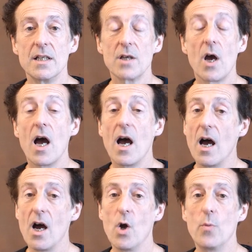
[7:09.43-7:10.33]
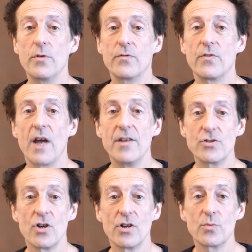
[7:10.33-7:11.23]
So I hope you've
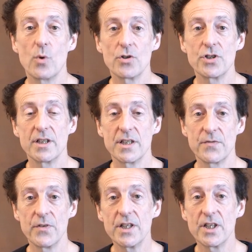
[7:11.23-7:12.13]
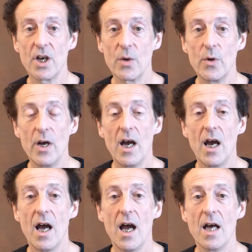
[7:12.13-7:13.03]
enjoyed watching this video,
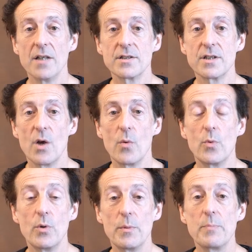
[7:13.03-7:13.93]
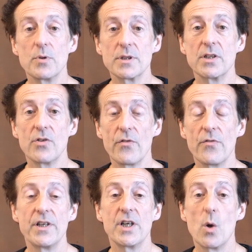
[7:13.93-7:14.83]
and we'll be putting another
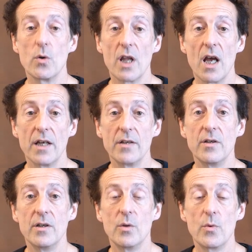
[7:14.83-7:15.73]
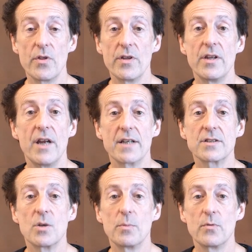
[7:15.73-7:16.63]
video online within the
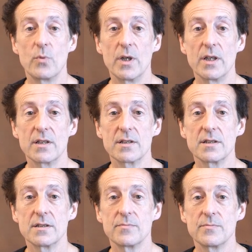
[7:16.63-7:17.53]
next couple of weeks.